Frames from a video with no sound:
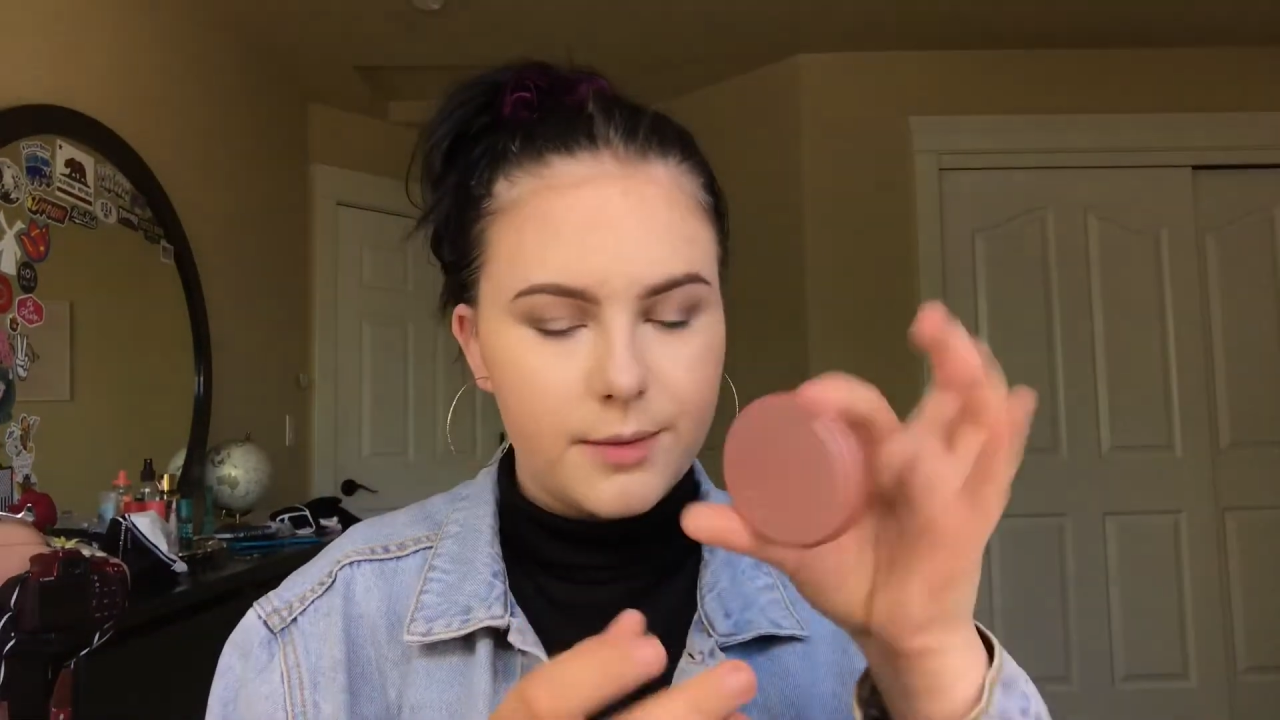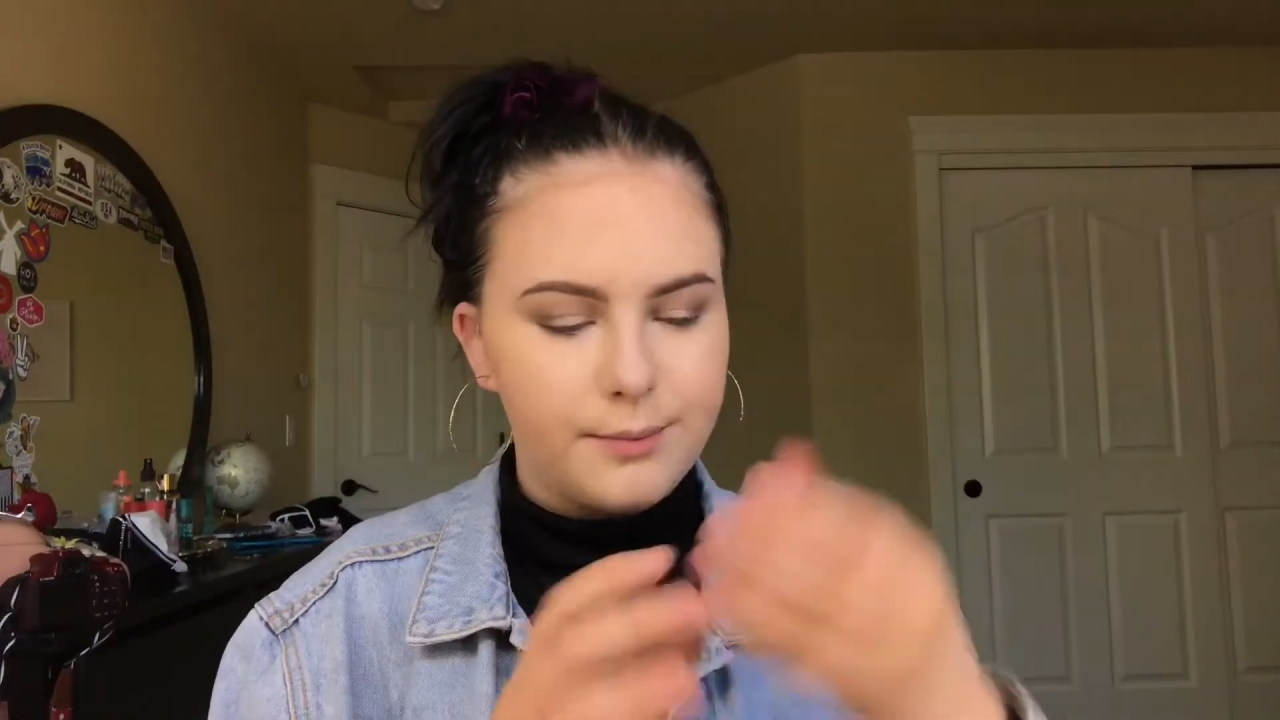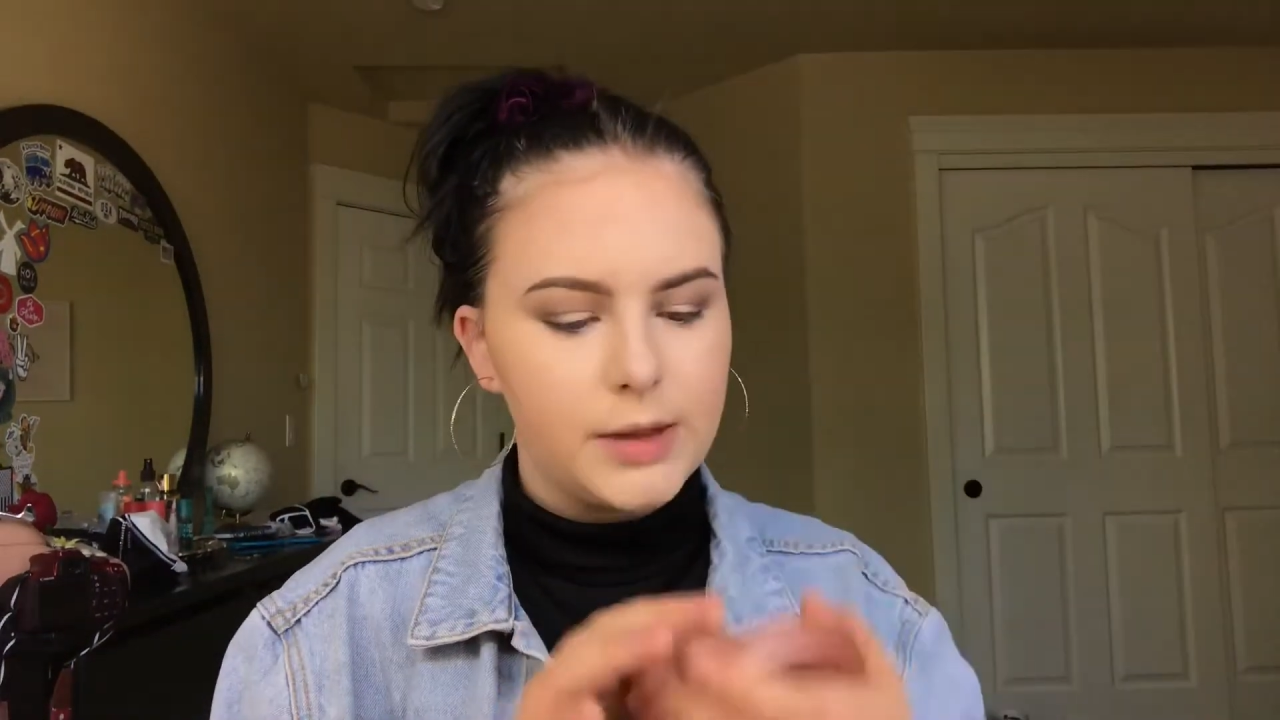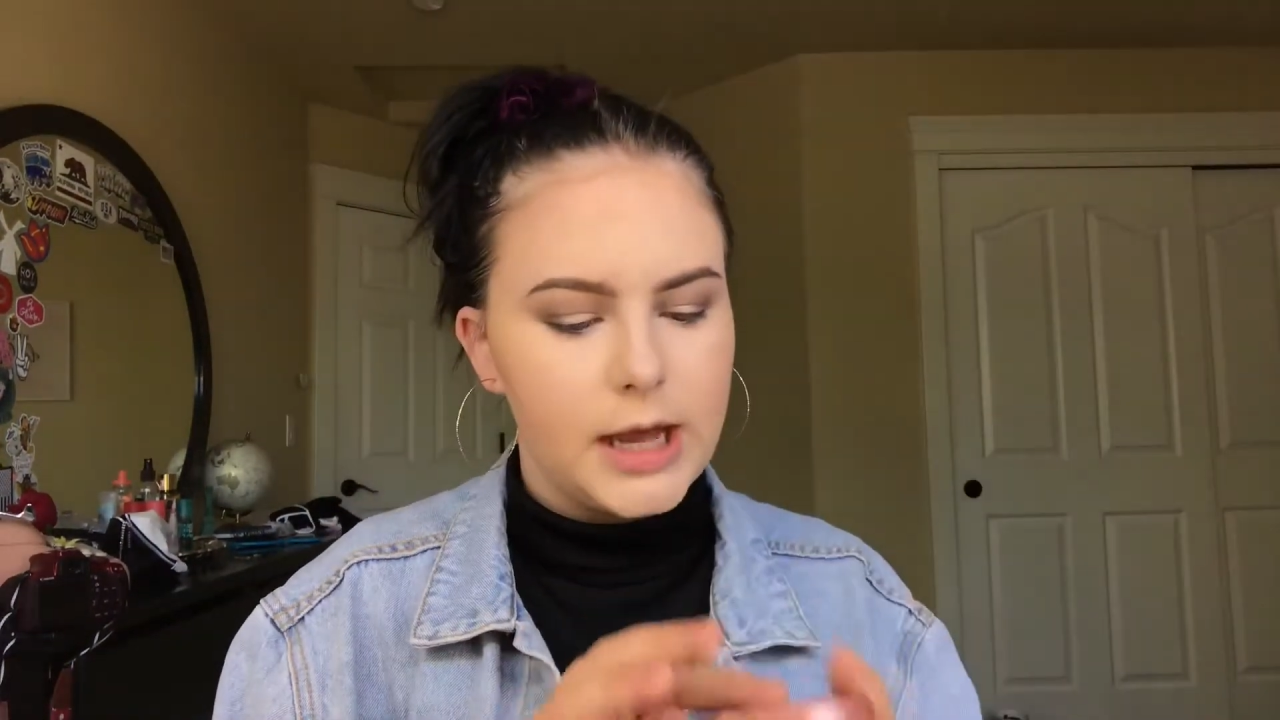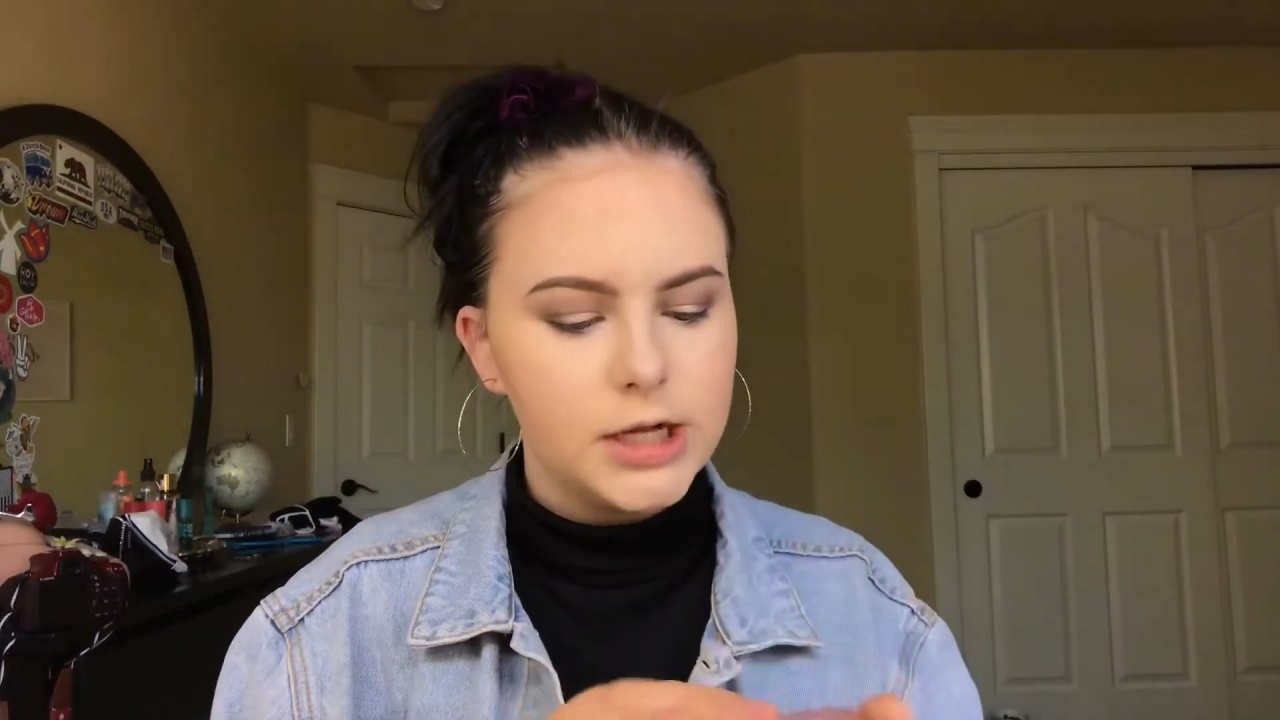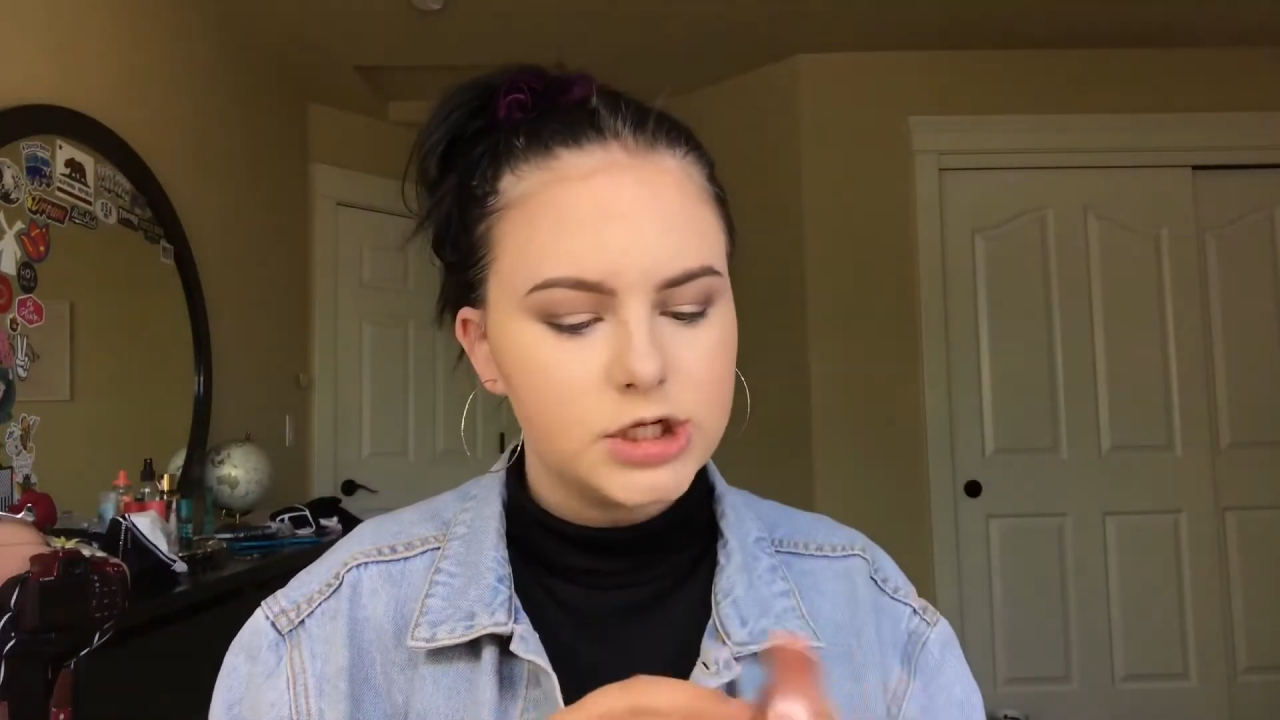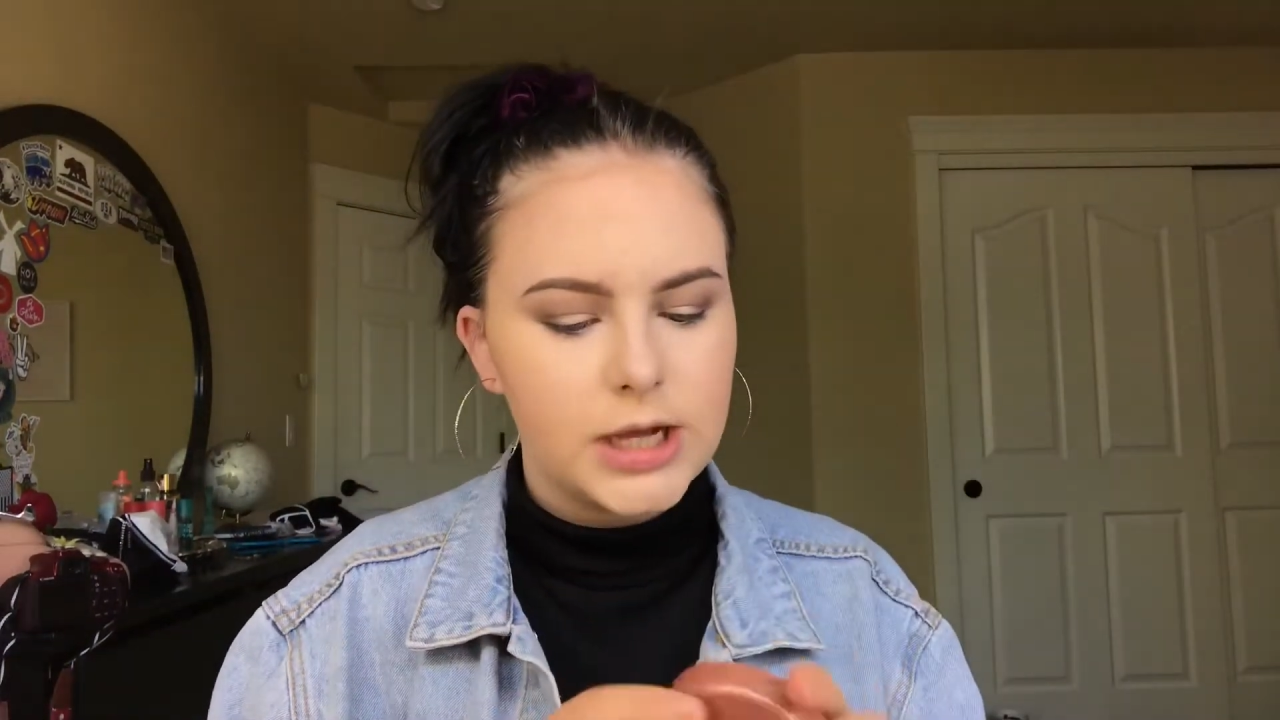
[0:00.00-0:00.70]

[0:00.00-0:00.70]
blush,